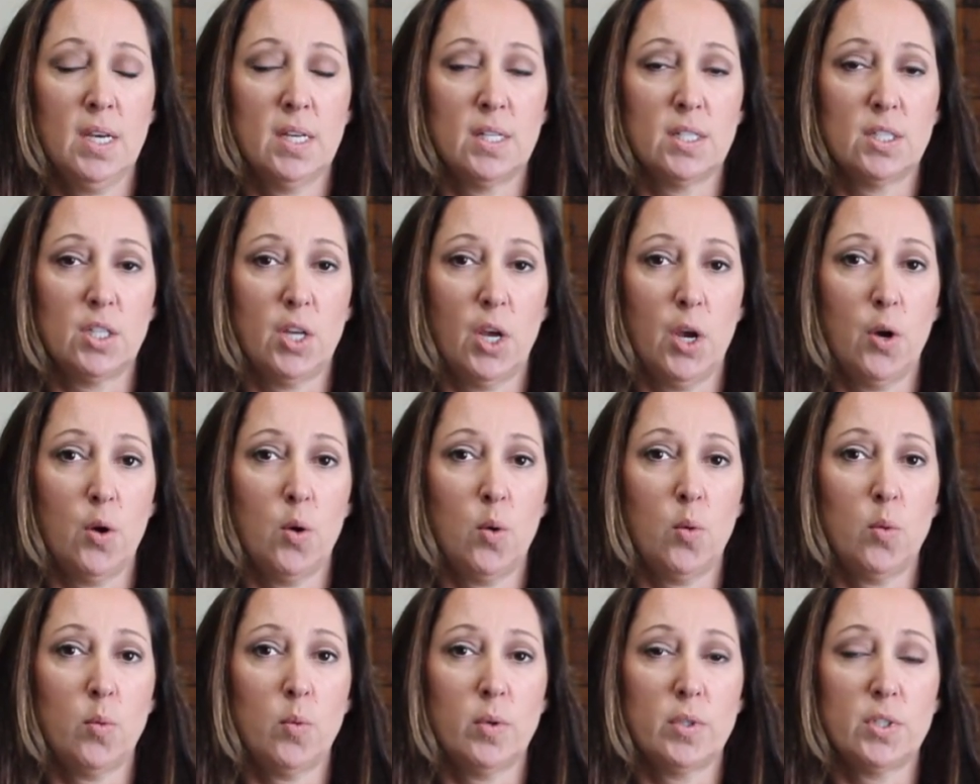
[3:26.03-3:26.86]

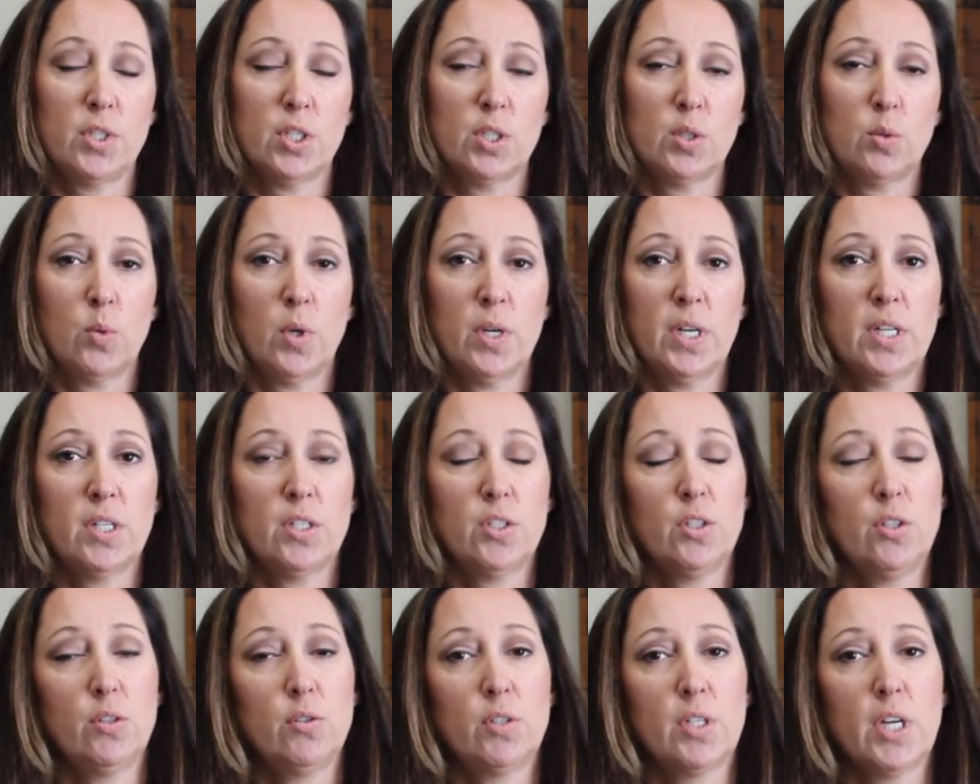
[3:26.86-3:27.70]
So just wanted
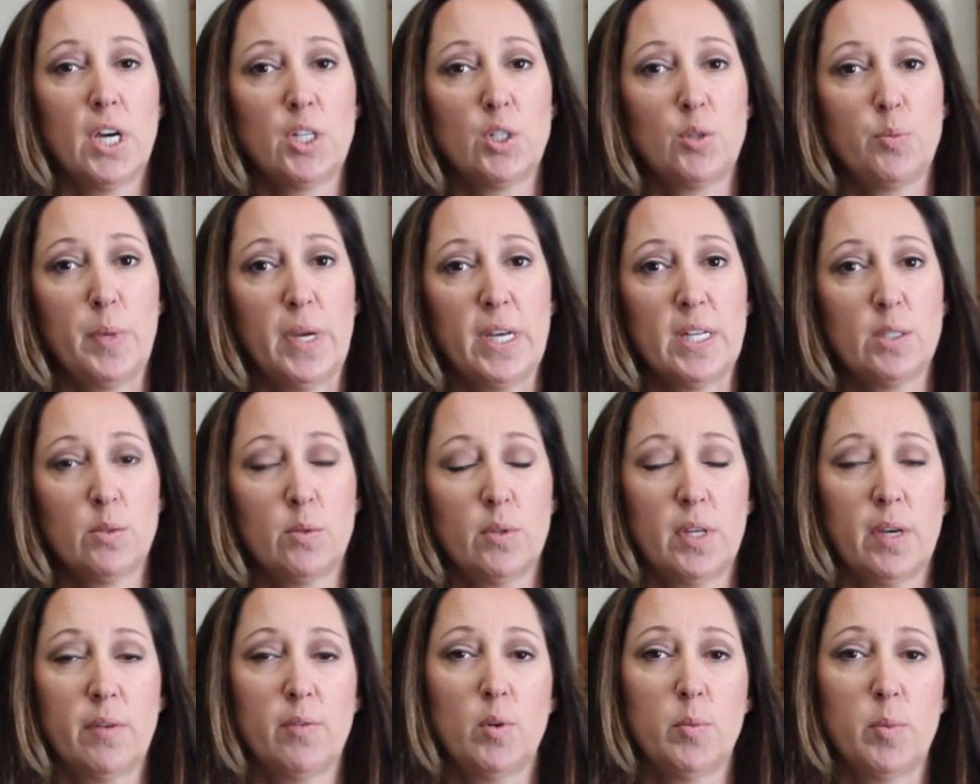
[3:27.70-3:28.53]
to touch base
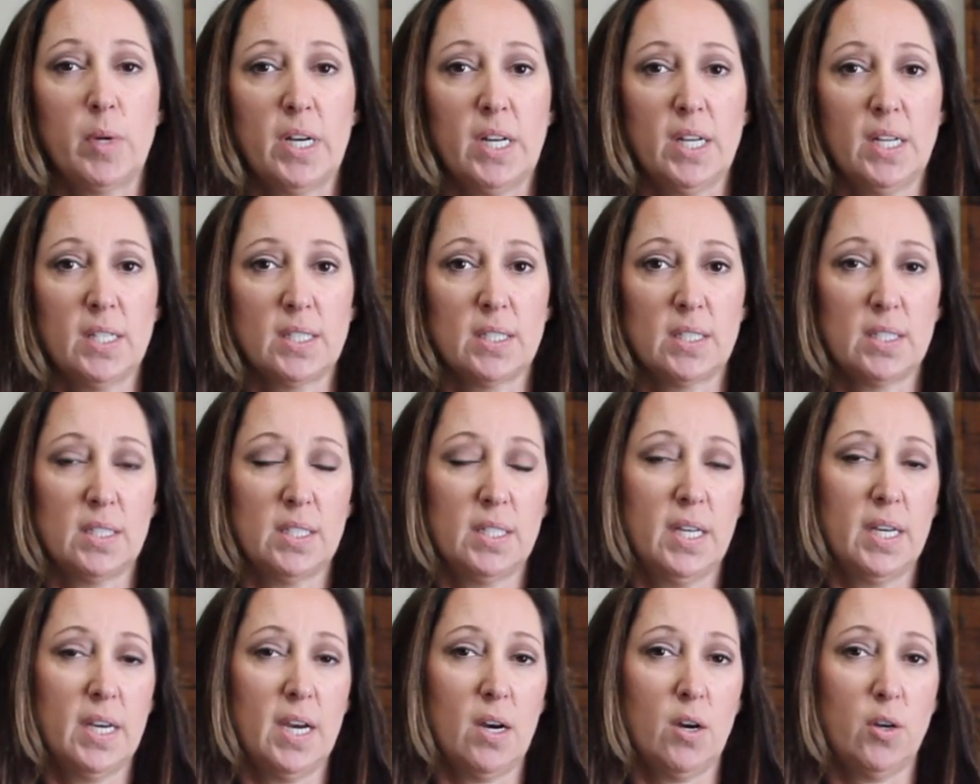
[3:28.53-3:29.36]
with everybody and
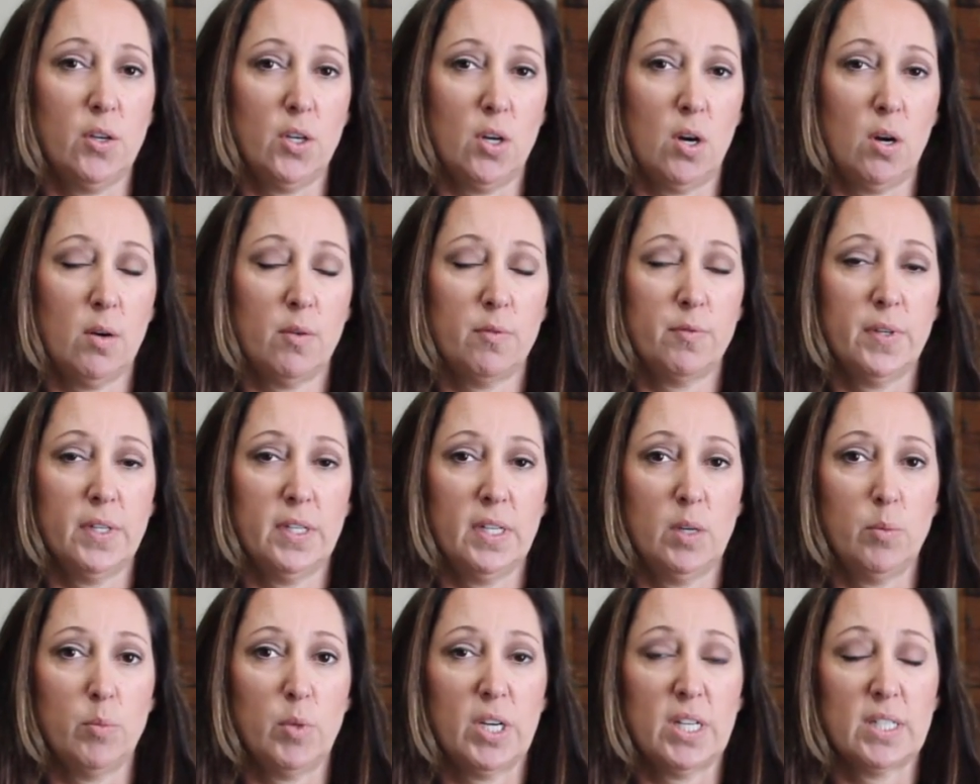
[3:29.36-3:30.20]
see how you are
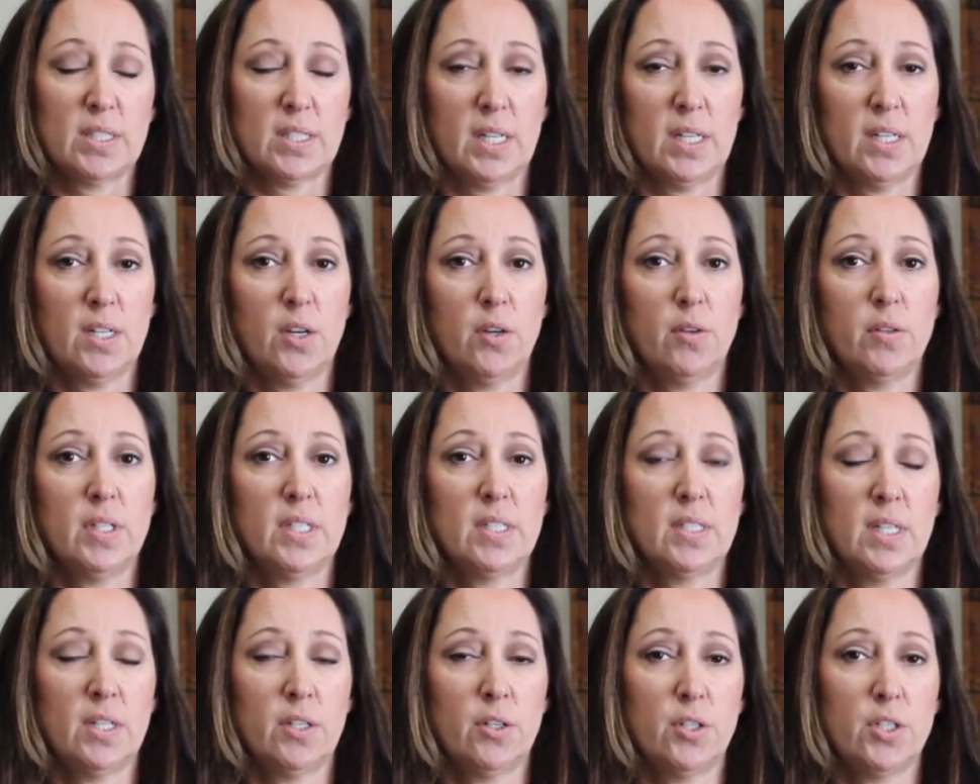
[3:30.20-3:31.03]
feeling, because I know
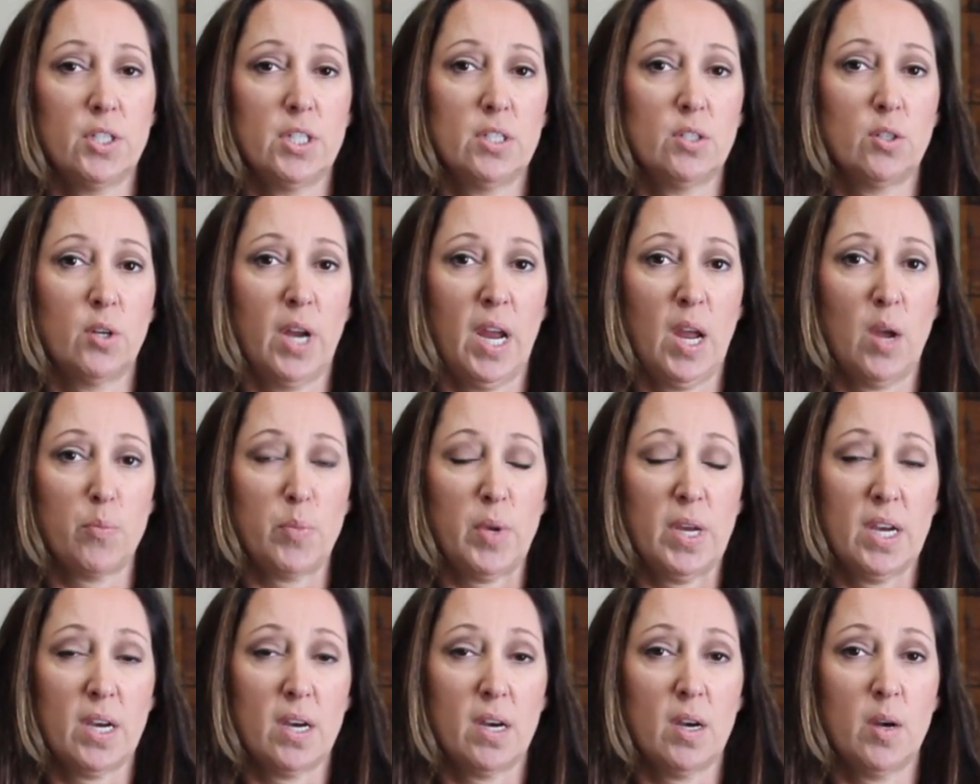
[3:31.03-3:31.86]
these energies are
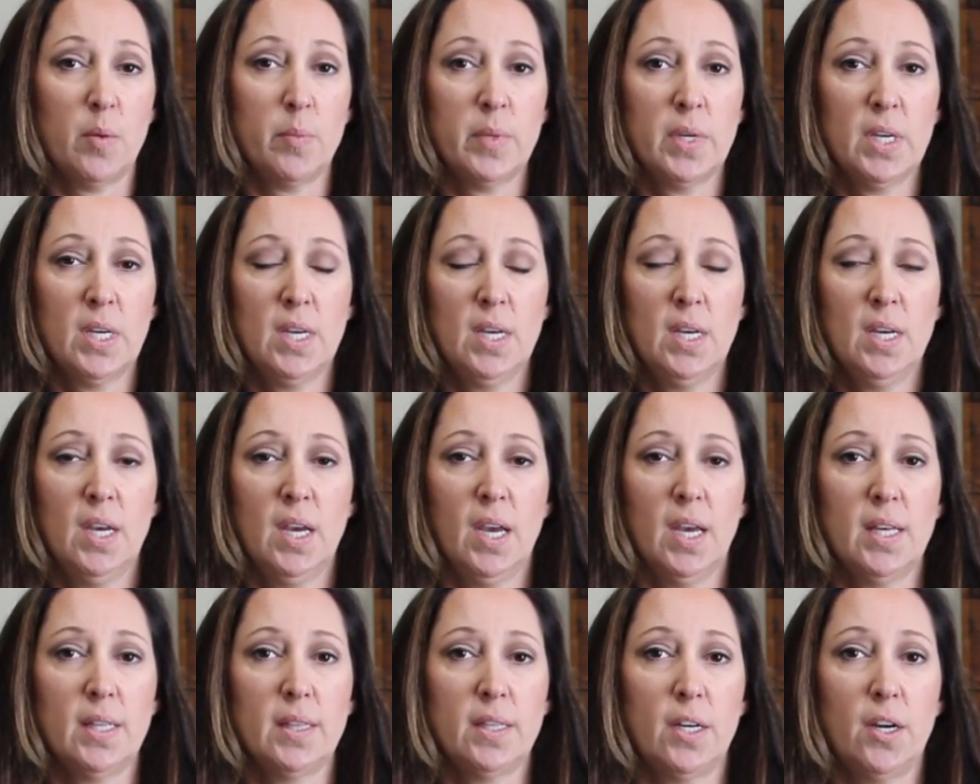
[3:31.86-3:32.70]
amping up
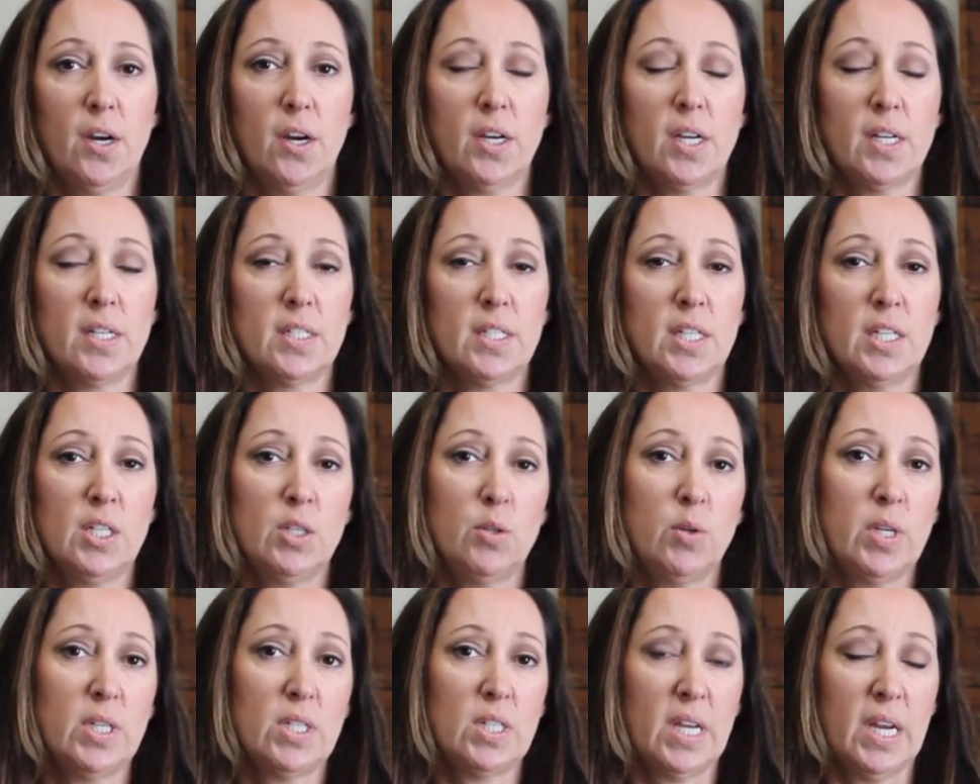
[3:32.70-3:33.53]
and they're
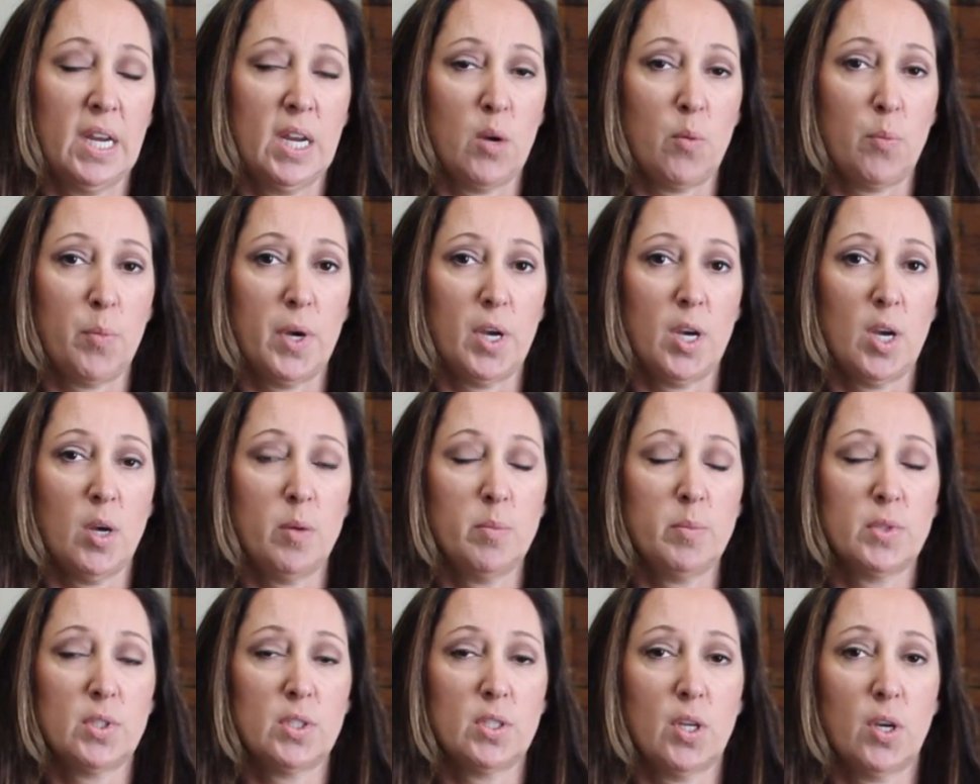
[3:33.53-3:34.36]
continuing to amp
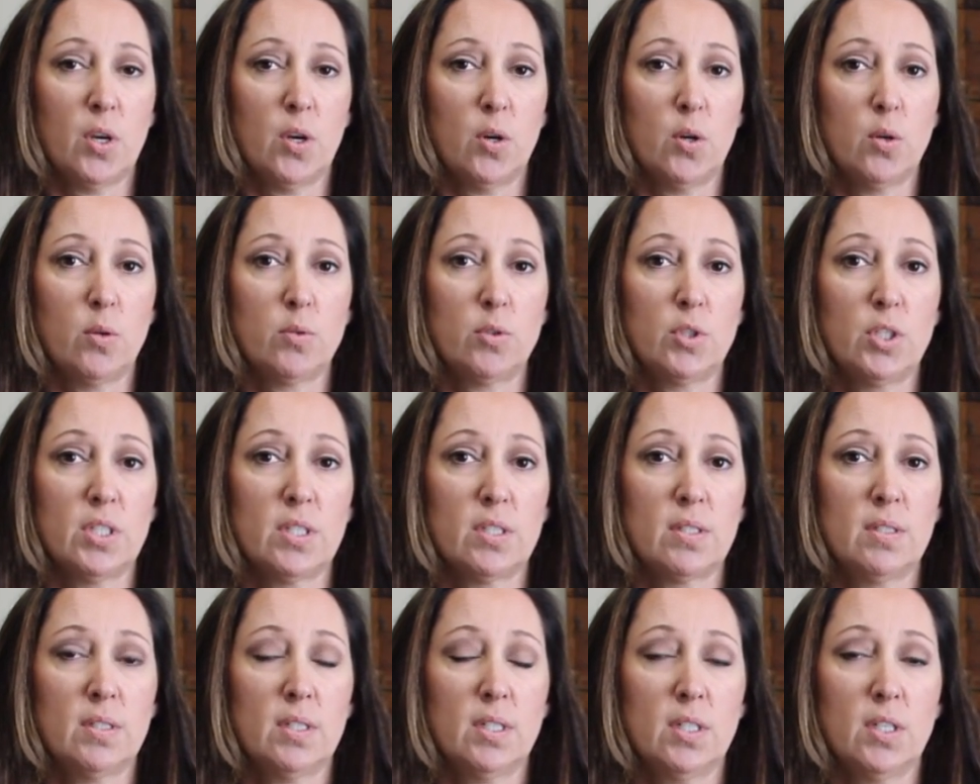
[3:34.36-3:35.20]
up. So
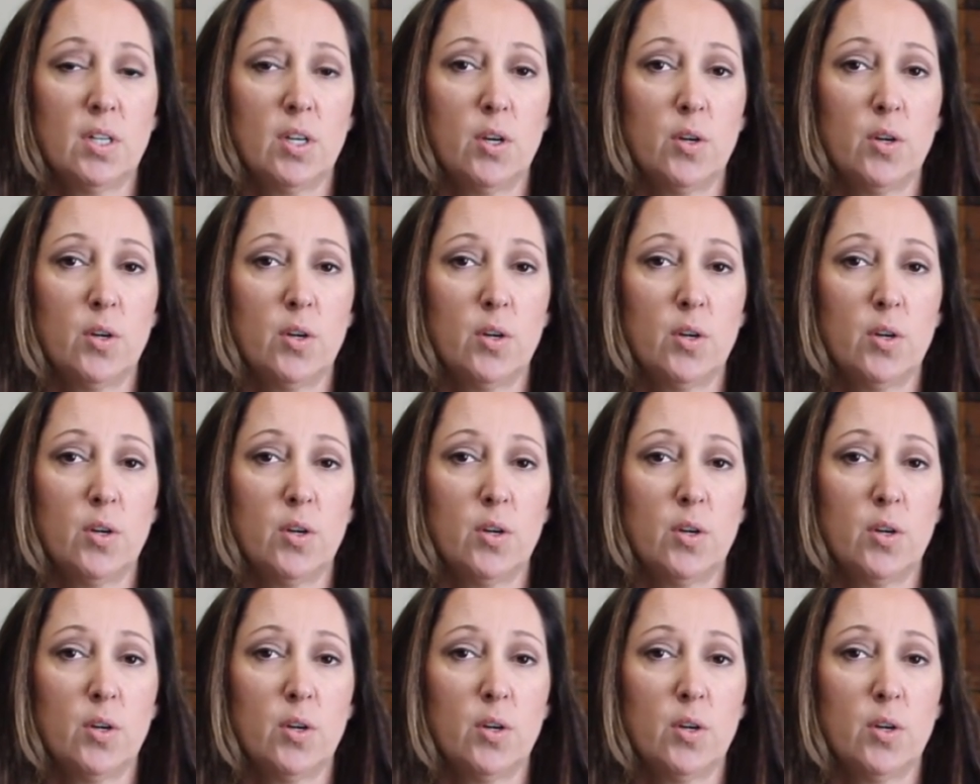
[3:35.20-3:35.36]
just,